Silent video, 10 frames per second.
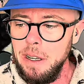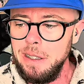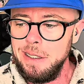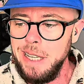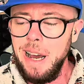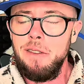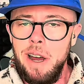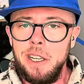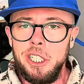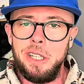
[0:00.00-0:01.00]

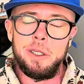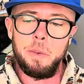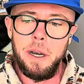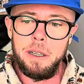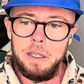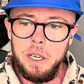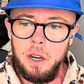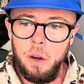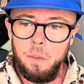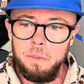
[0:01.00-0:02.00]
direction as well, you
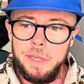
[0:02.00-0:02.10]
know,